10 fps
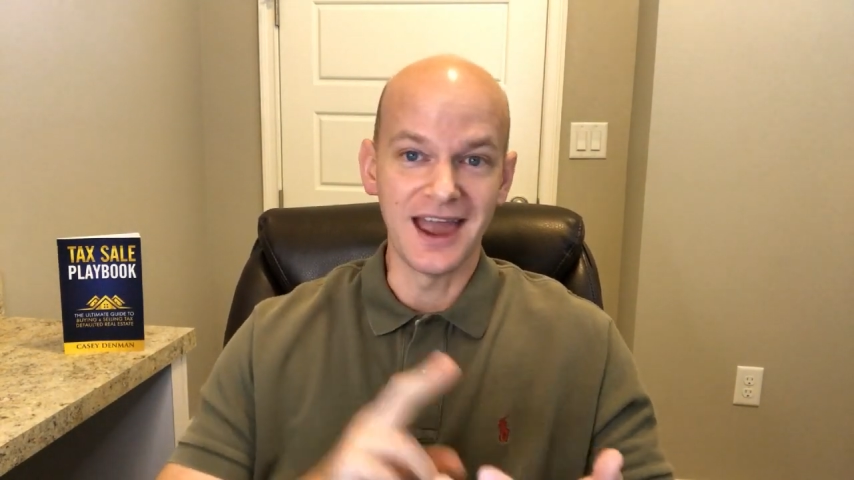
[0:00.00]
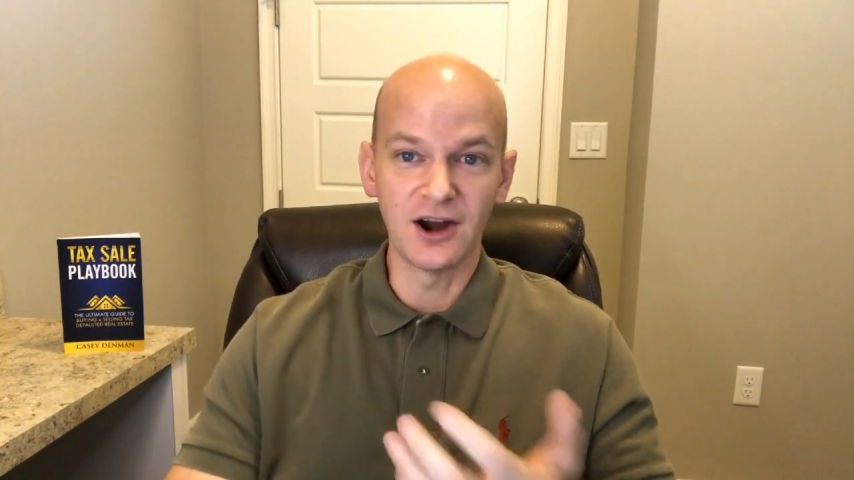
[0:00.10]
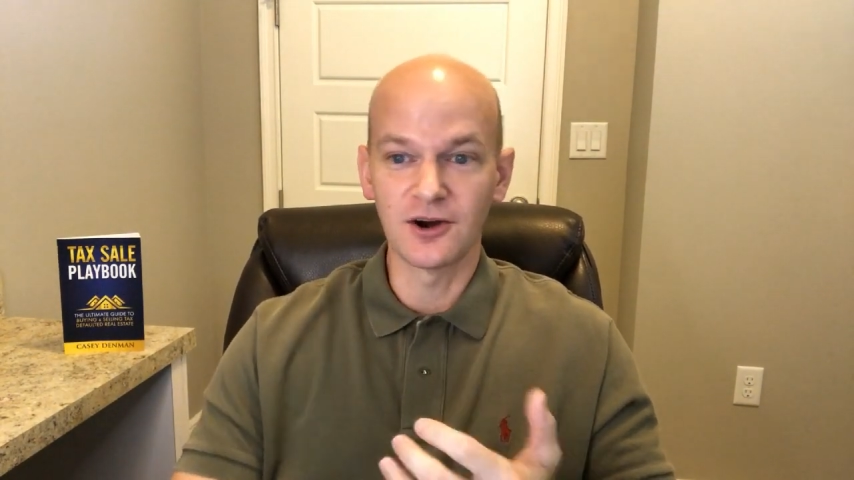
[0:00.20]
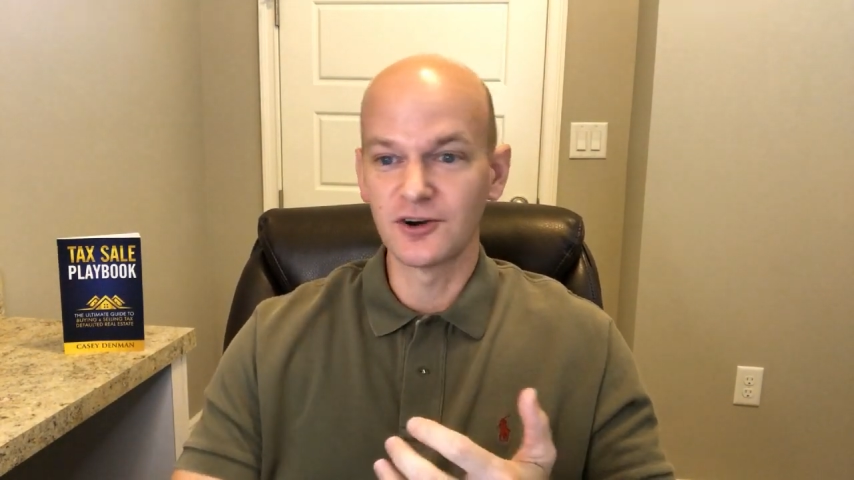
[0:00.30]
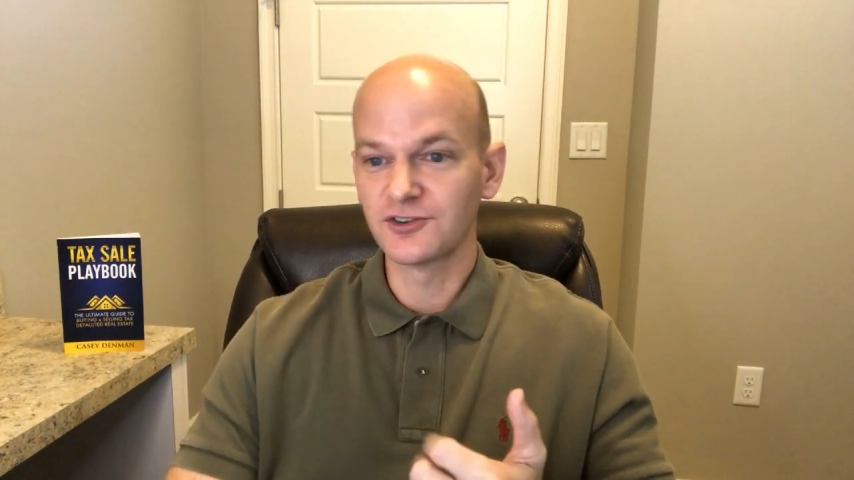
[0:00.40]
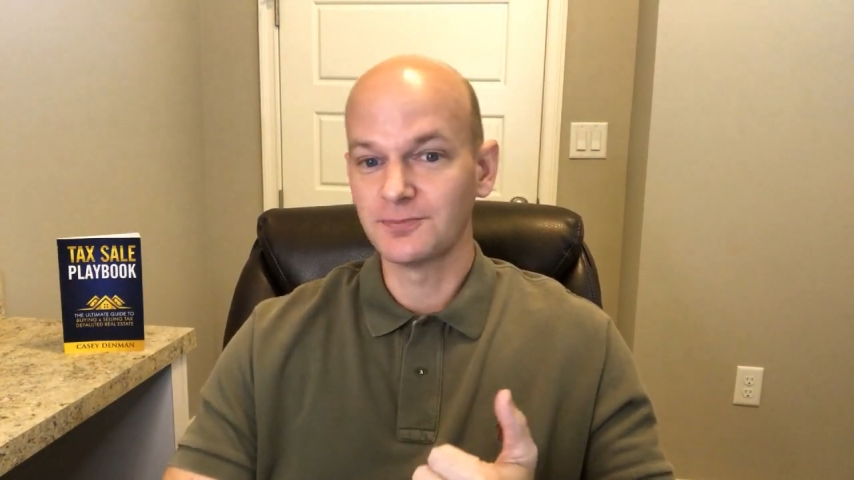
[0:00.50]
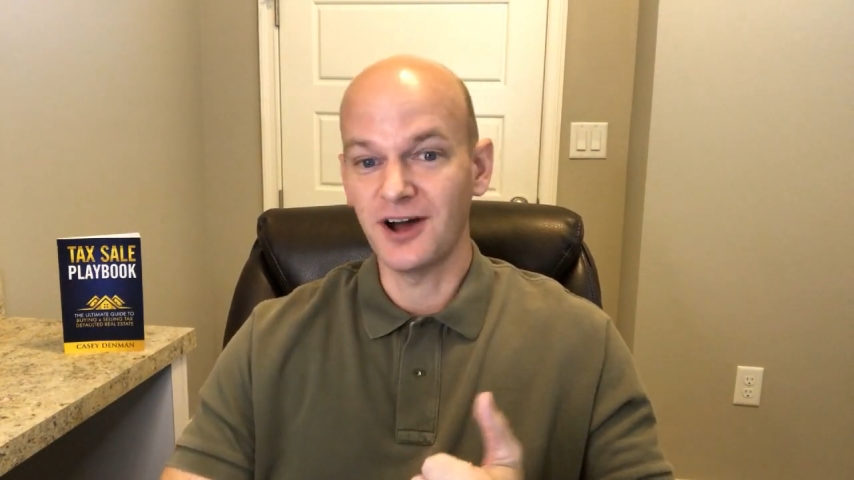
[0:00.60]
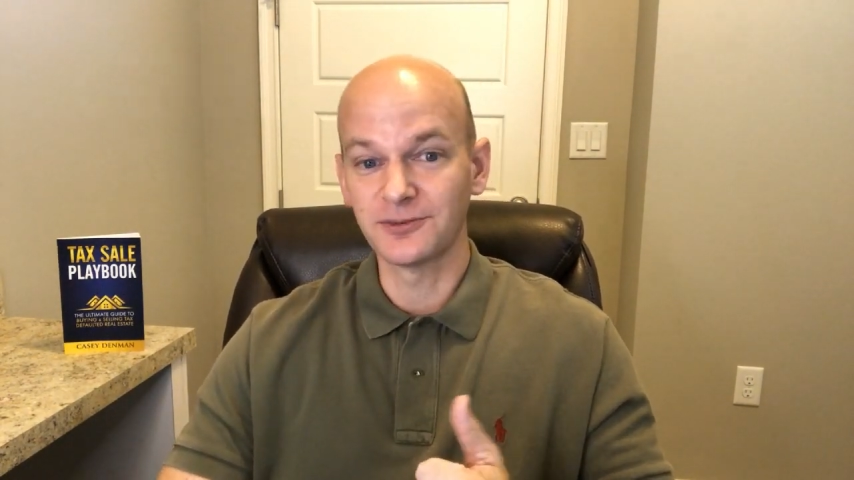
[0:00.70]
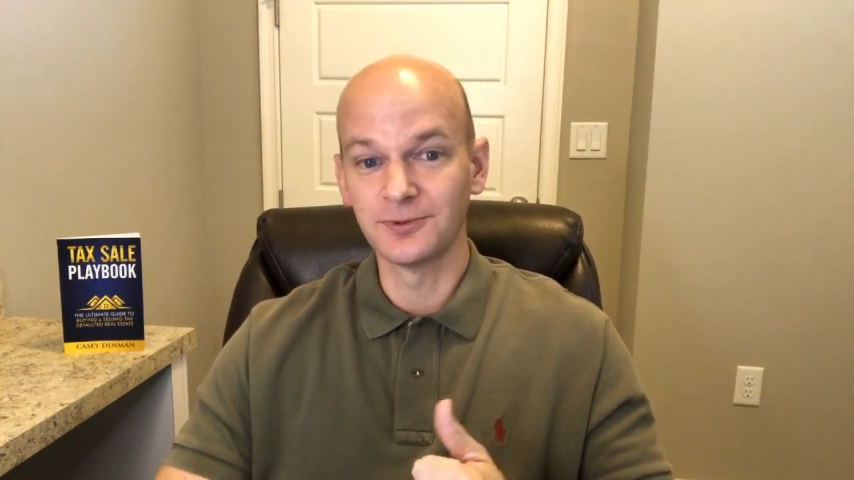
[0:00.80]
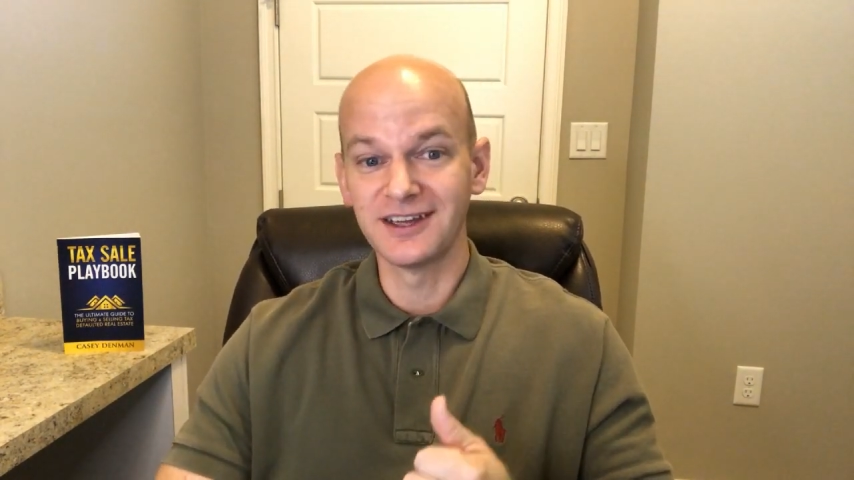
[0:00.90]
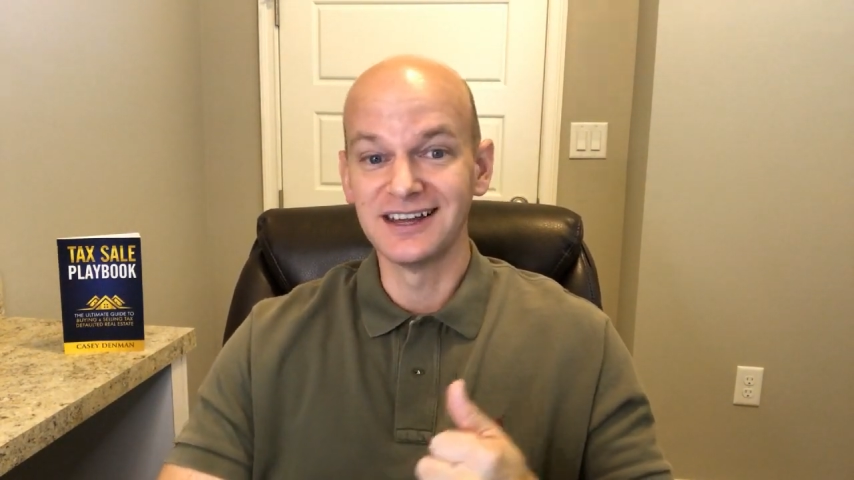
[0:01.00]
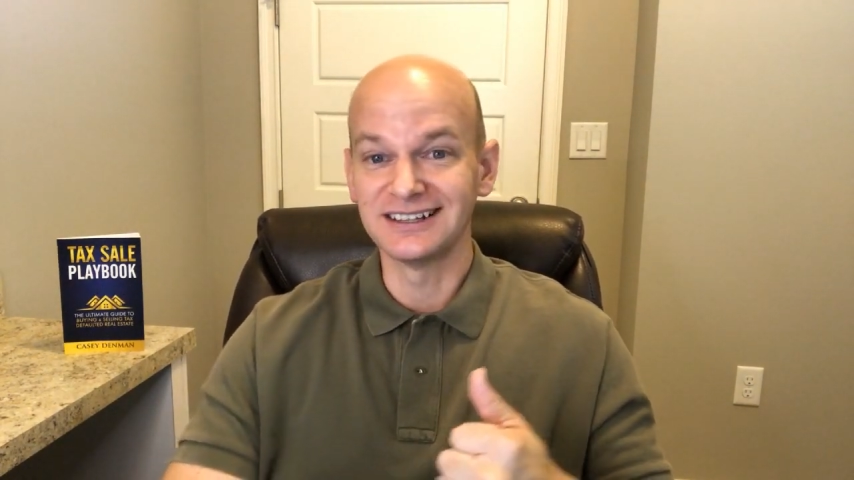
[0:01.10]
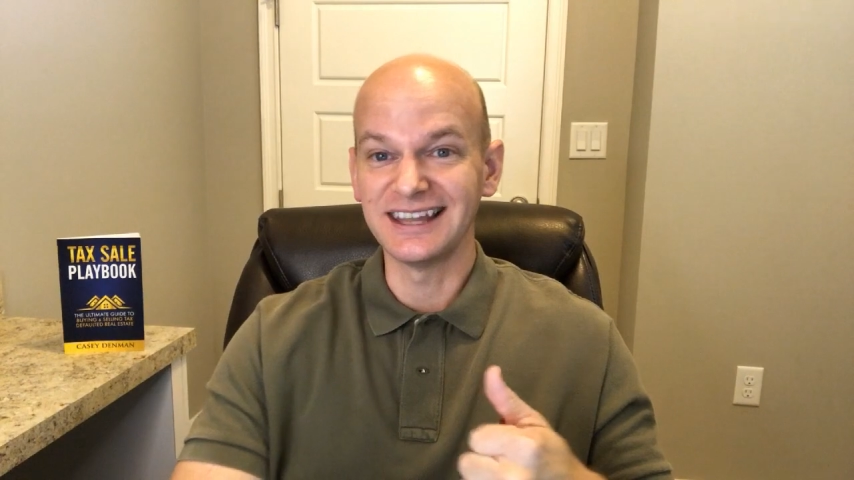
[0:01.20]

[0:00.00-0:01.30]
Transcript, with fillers: heirs, possibly